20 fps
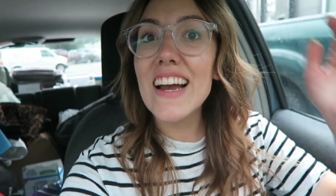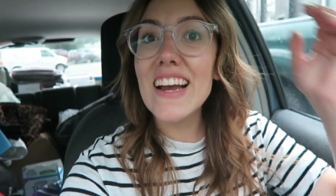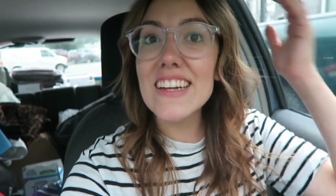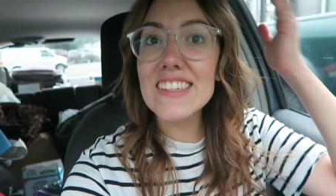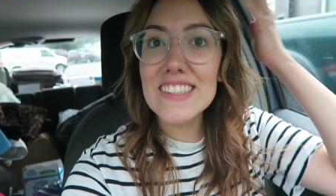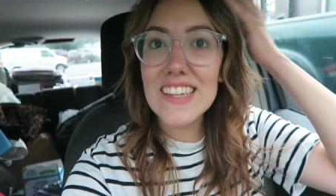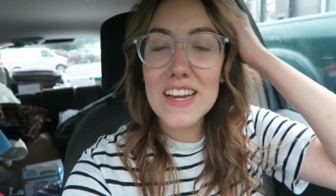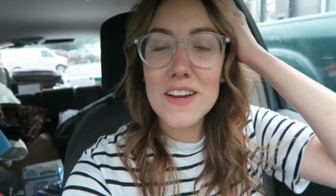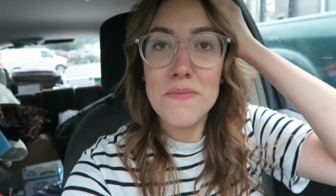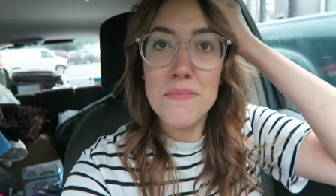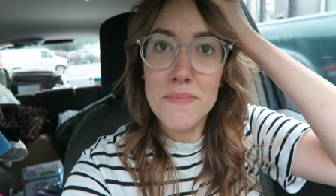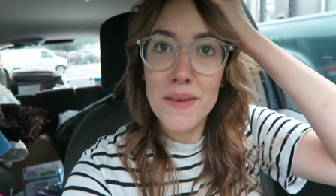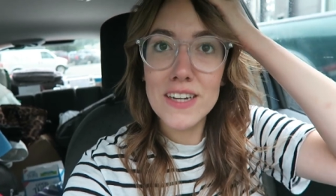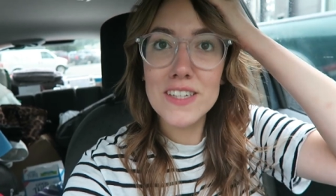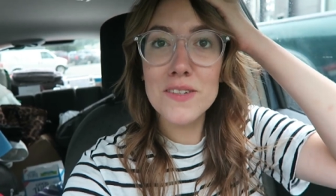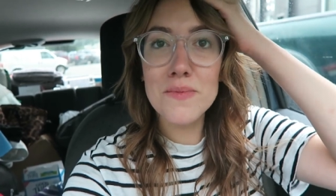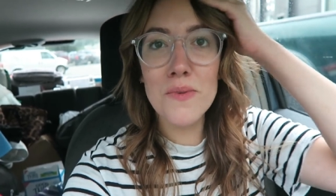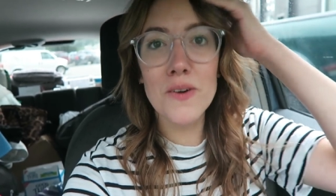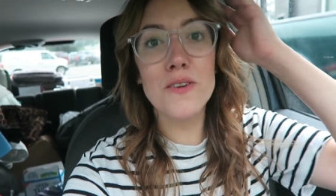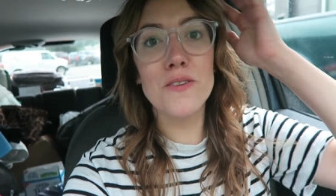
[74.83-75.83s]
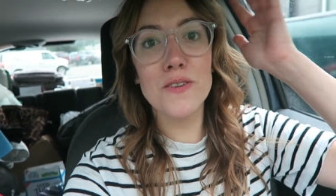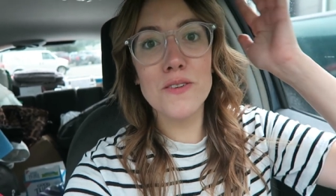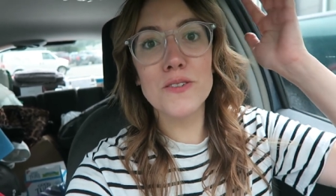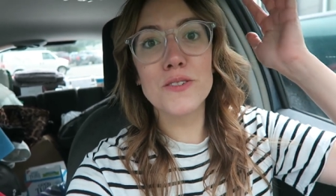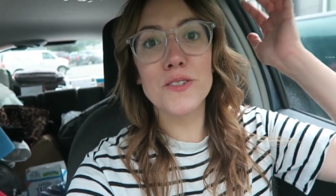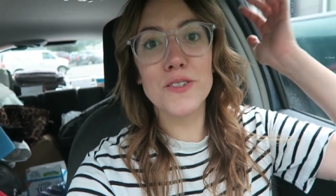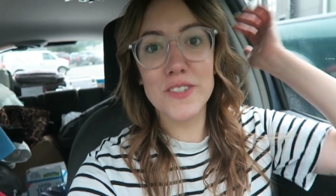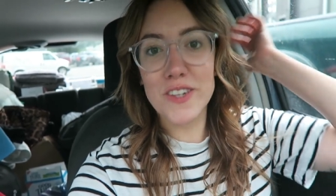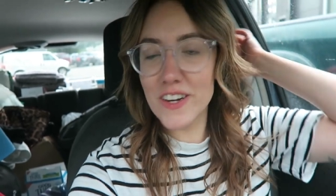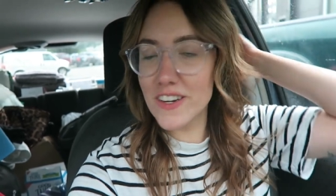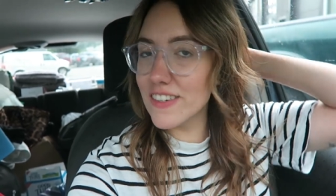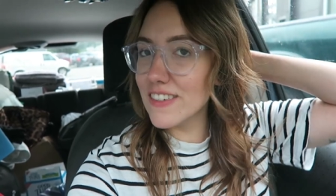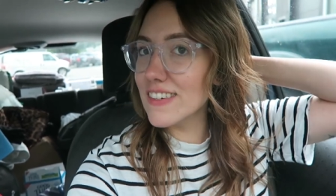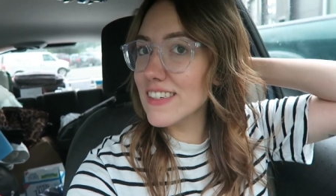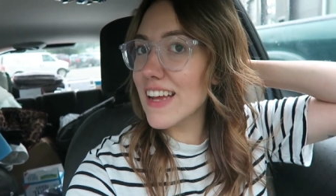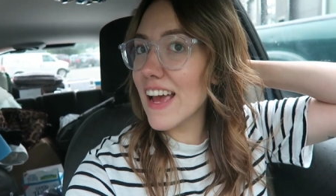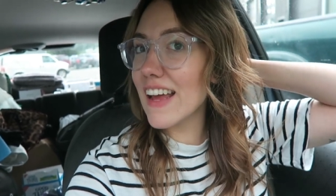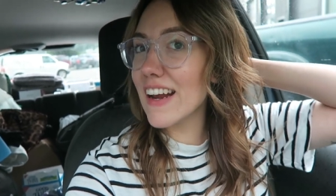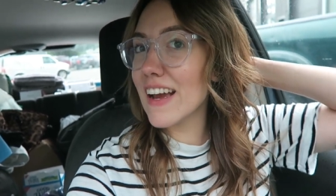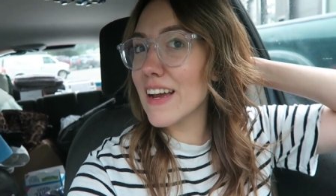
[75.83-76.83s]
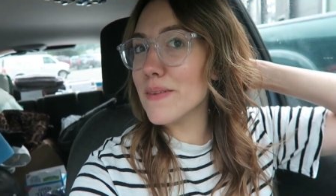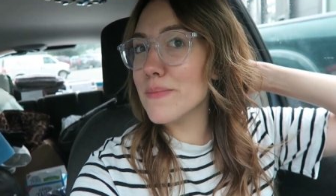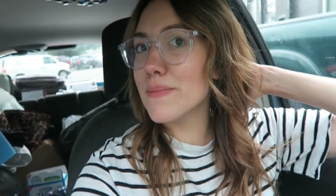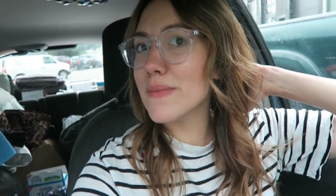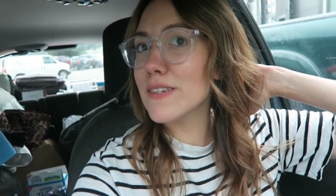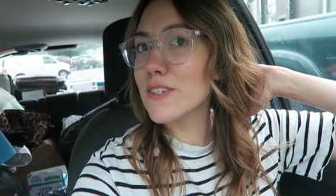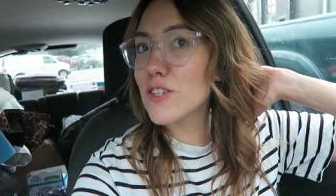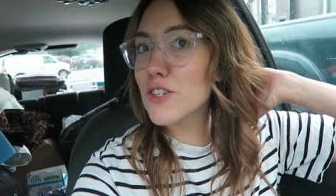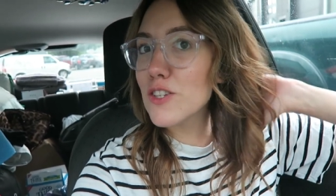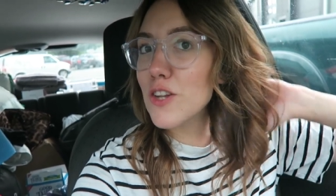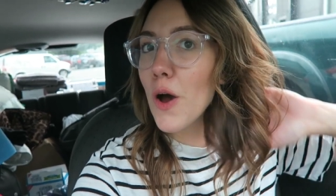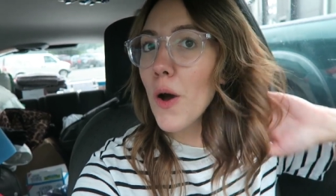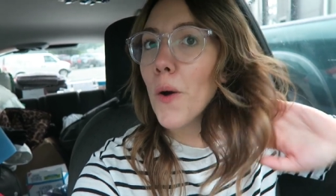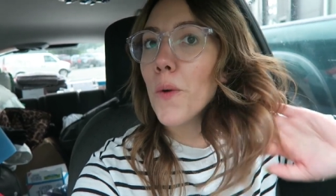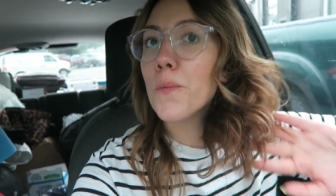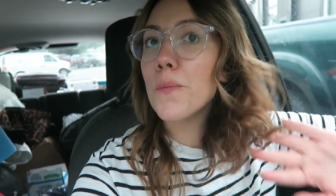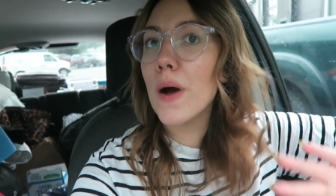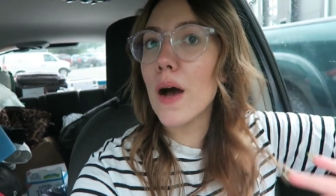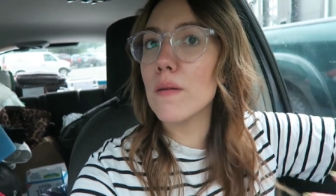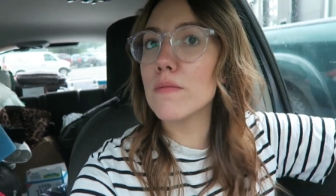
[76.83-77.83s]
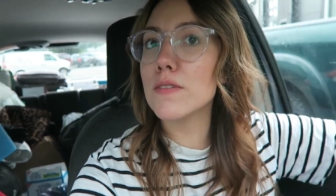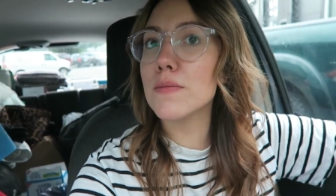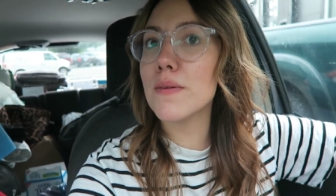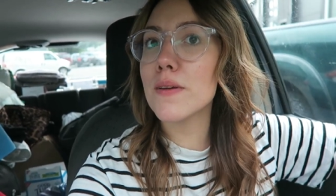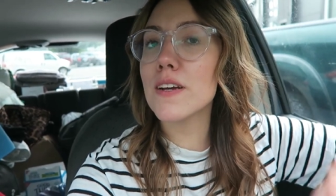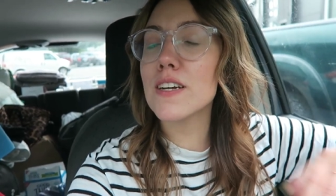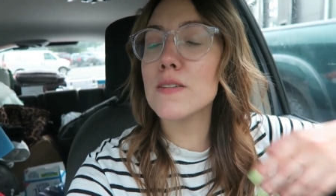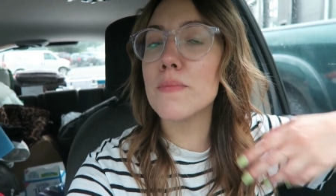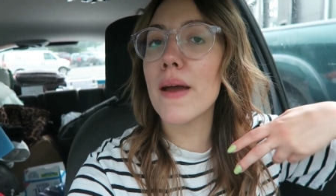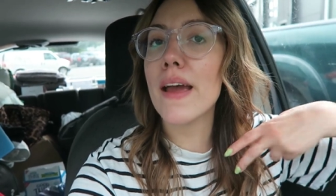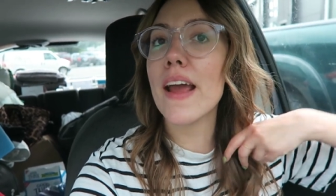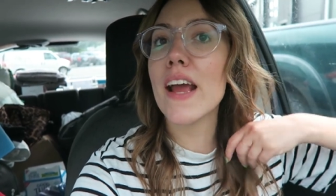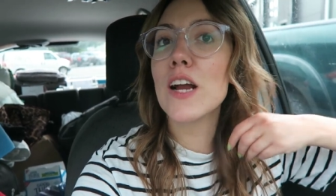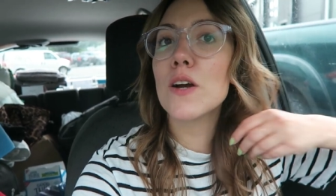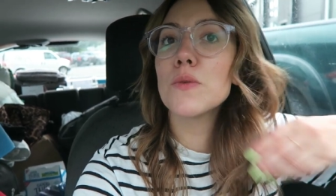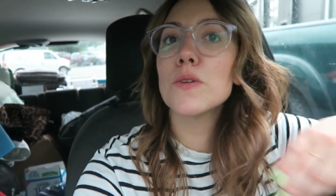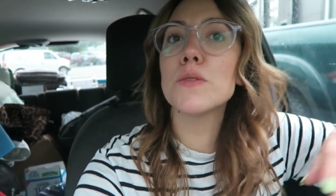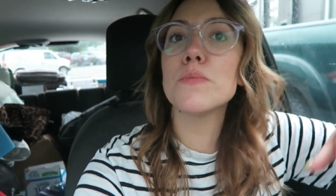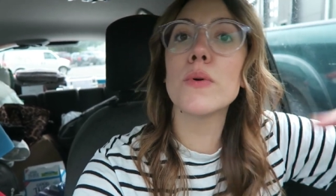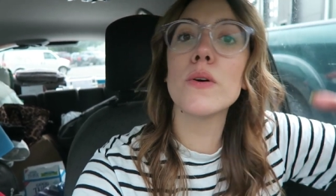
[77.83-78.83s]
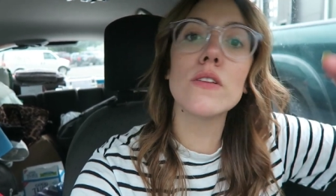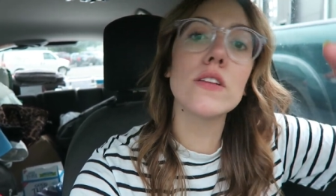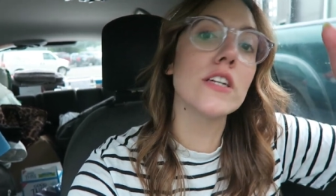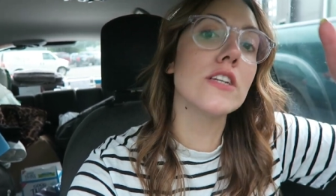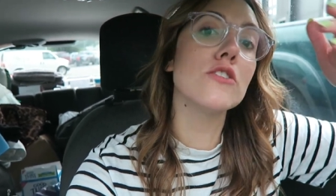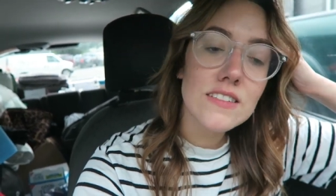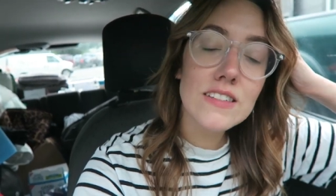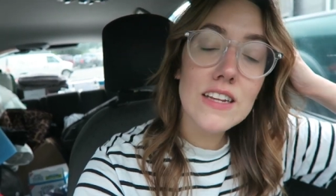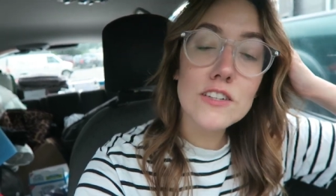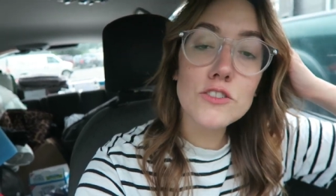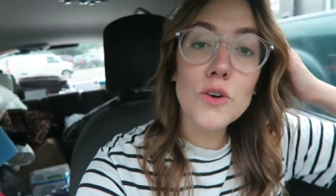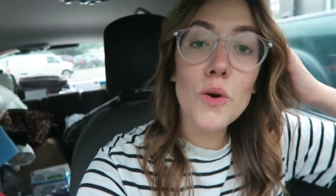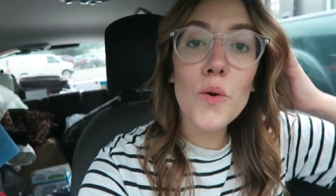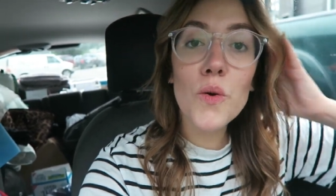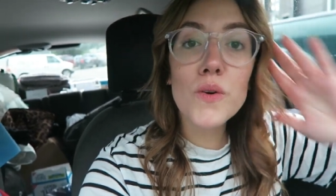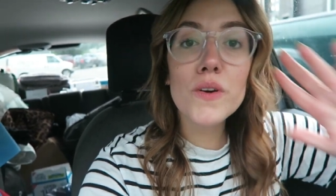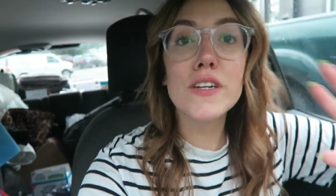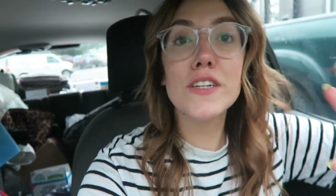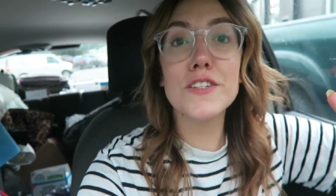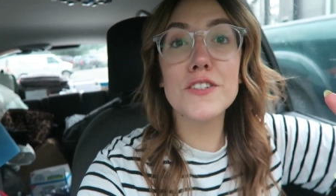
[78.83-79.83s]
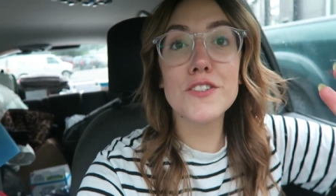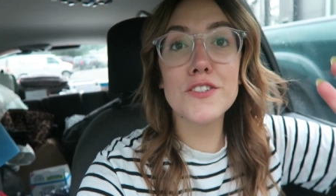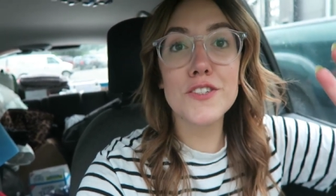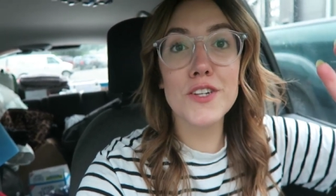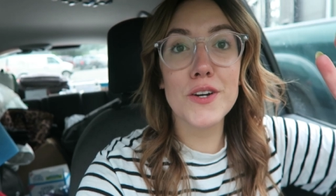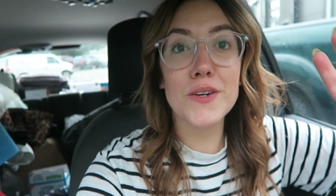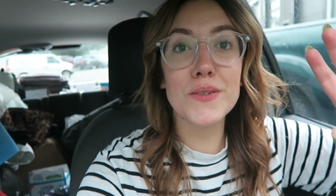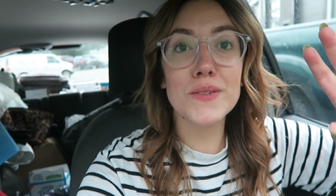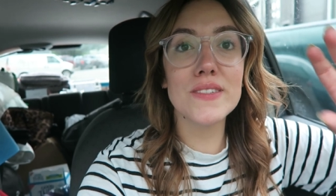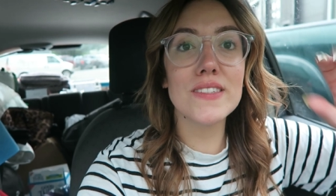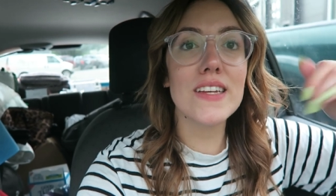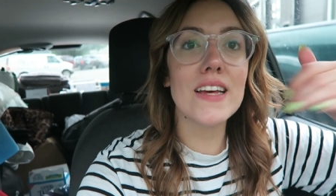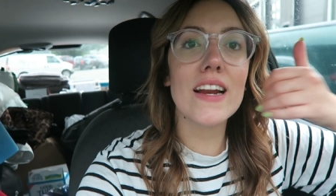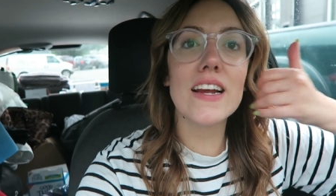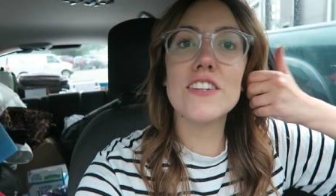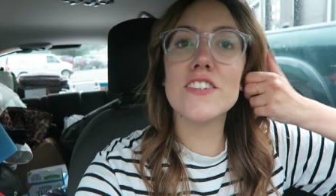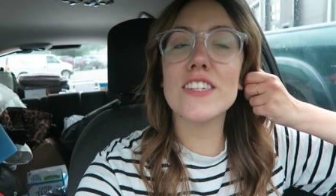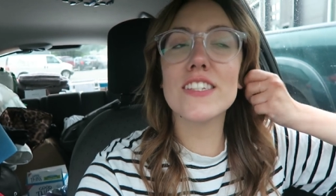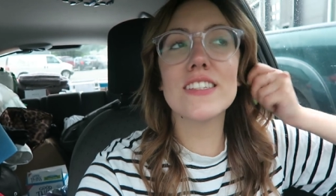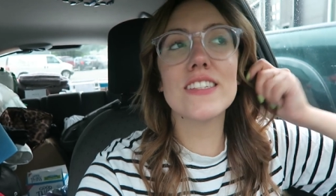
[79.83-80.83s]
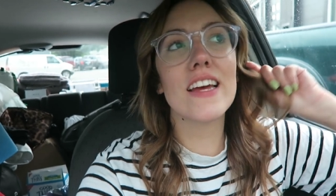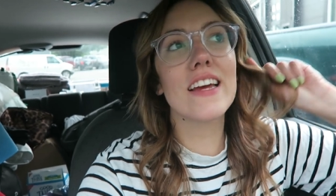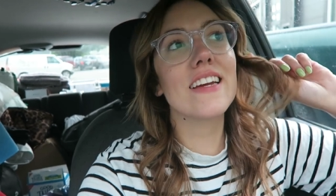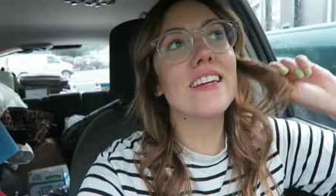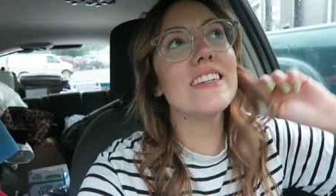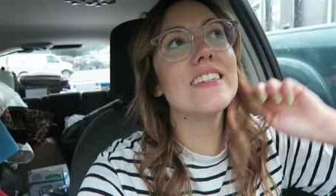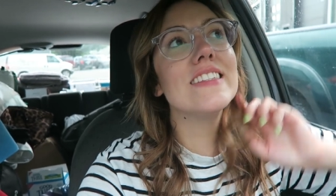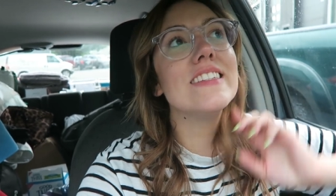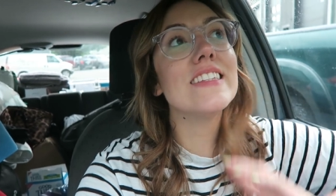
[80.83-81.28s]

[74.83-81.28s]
it's like much more neutral toned and I'm so pumped because my hair was pulling such orange tones and I just like